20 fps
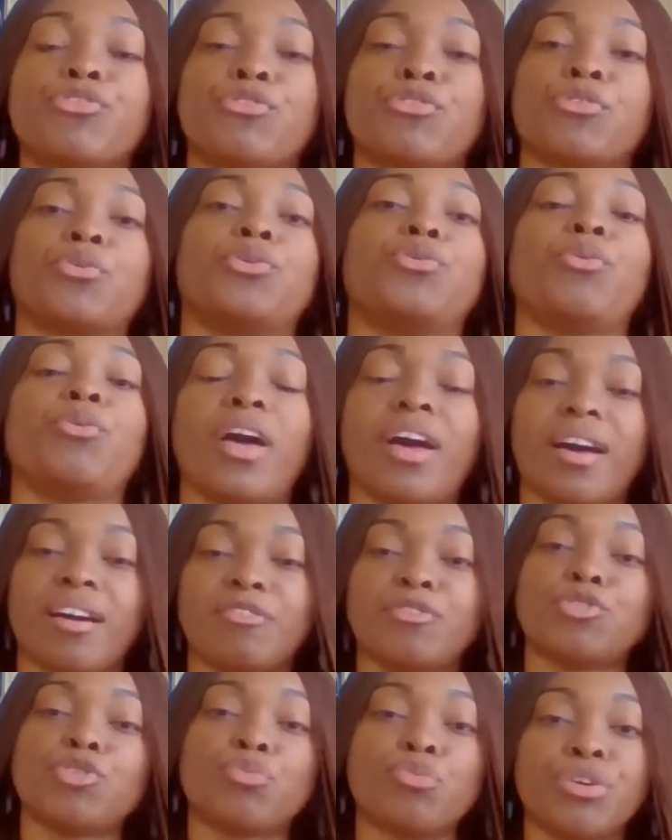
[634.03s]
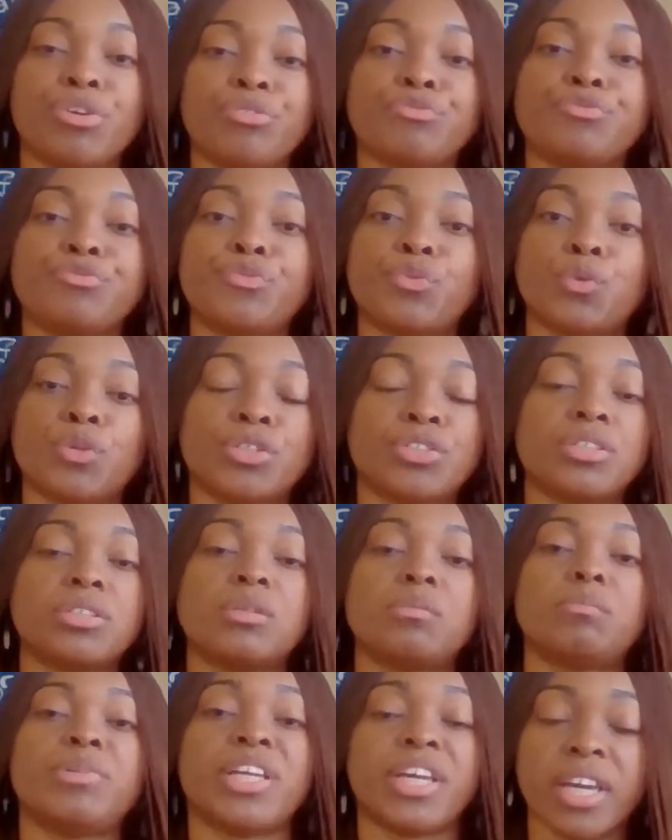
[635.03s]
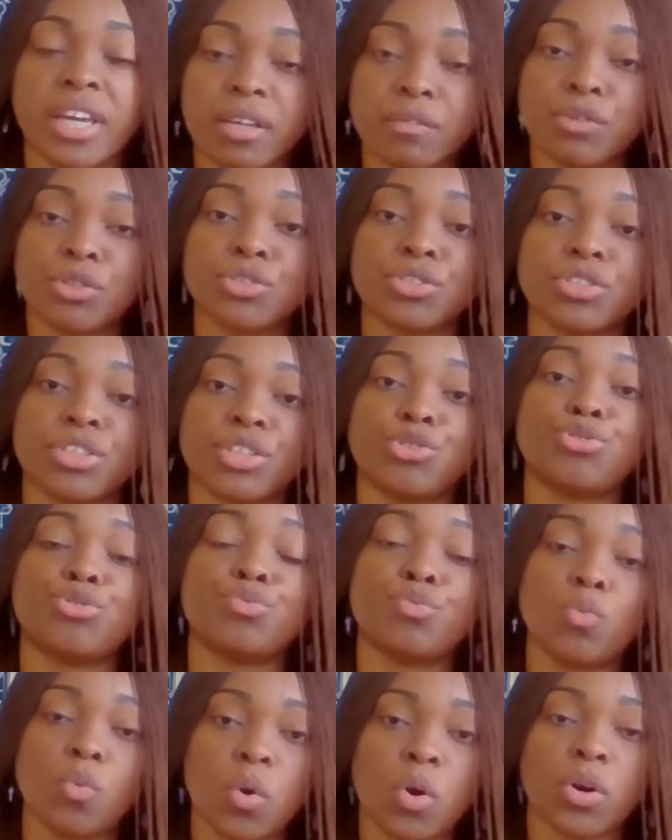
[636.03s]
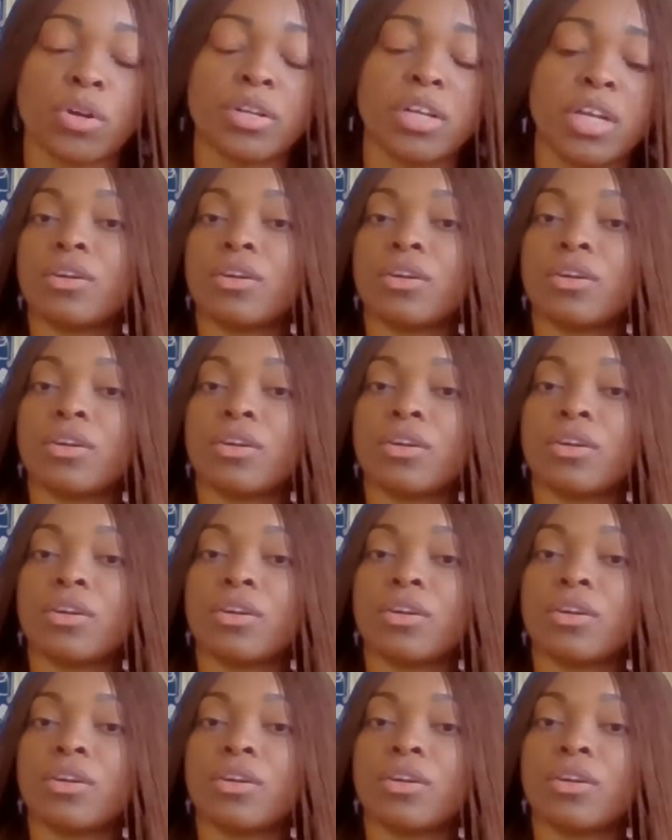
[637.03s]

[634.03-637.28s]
so you have to reinforce the behaviors that you want.